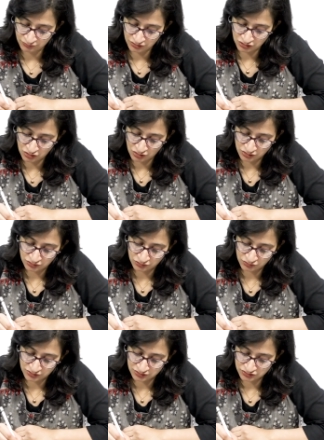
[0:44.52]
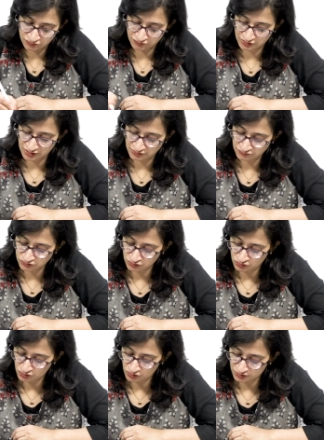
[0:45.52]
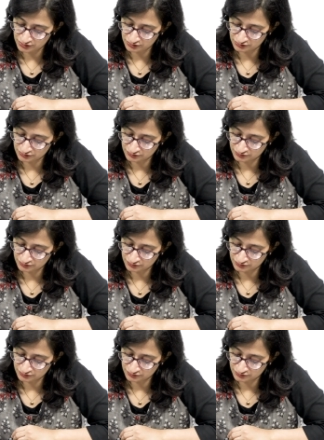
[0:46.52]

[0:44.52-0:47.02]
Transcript: beyond 2 years of life you call it